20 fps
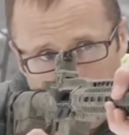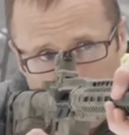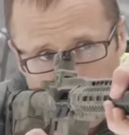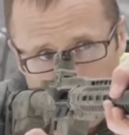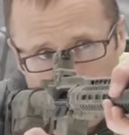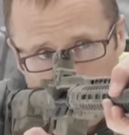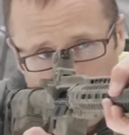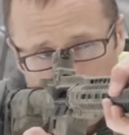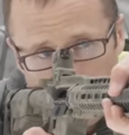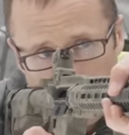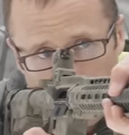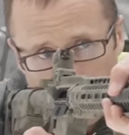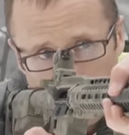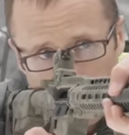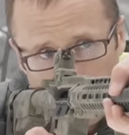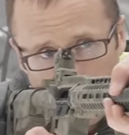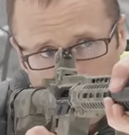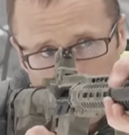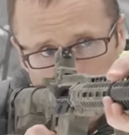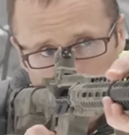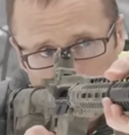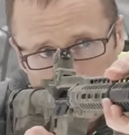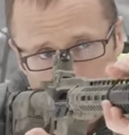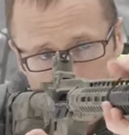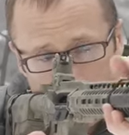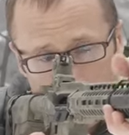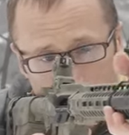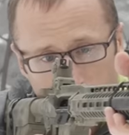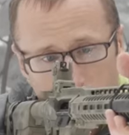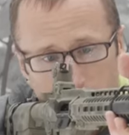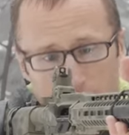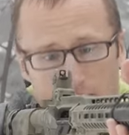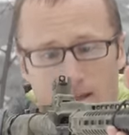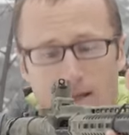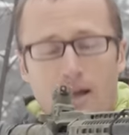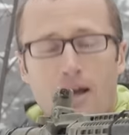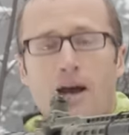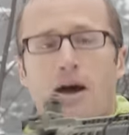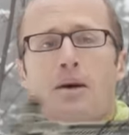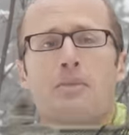trigger to the rear,
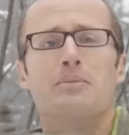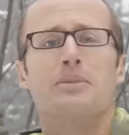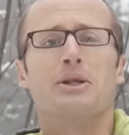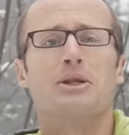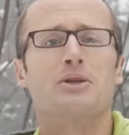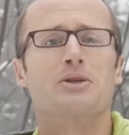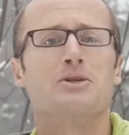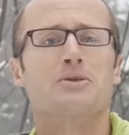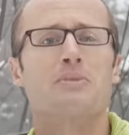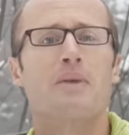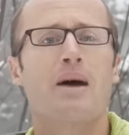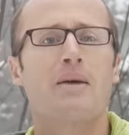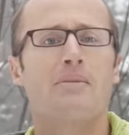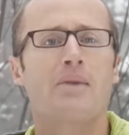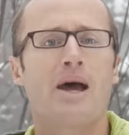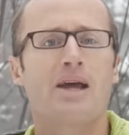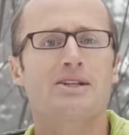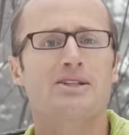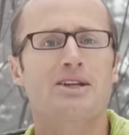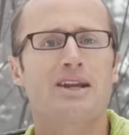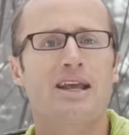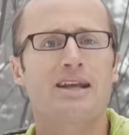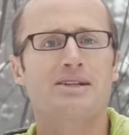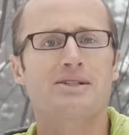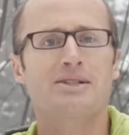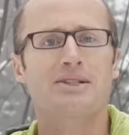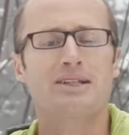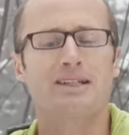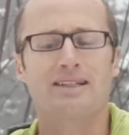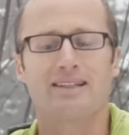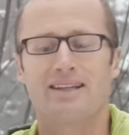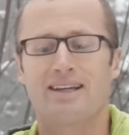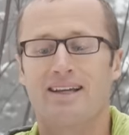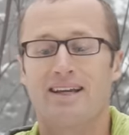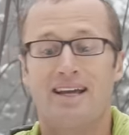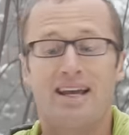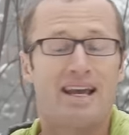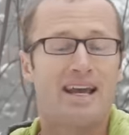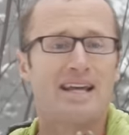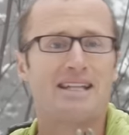I'm gonna use my imagination
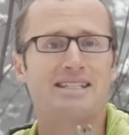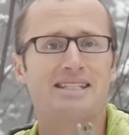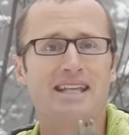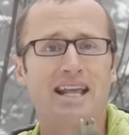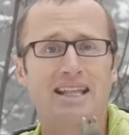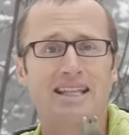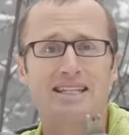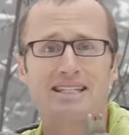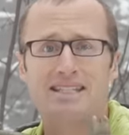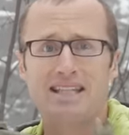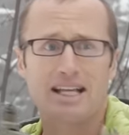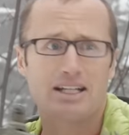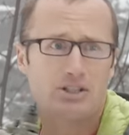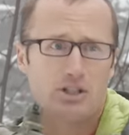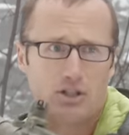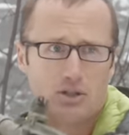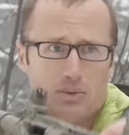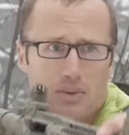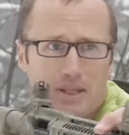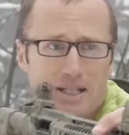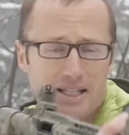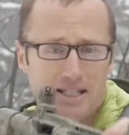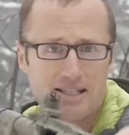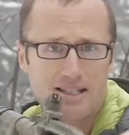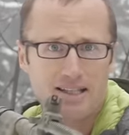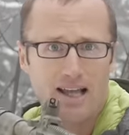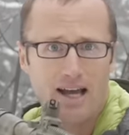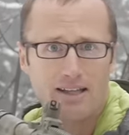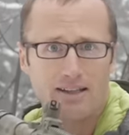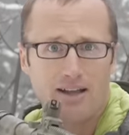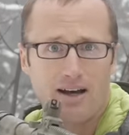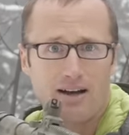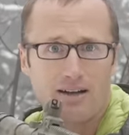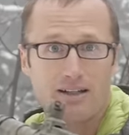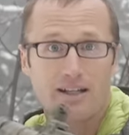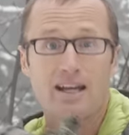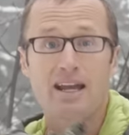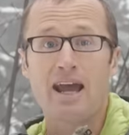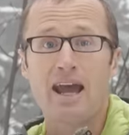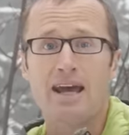and say this thing just went to slide lock.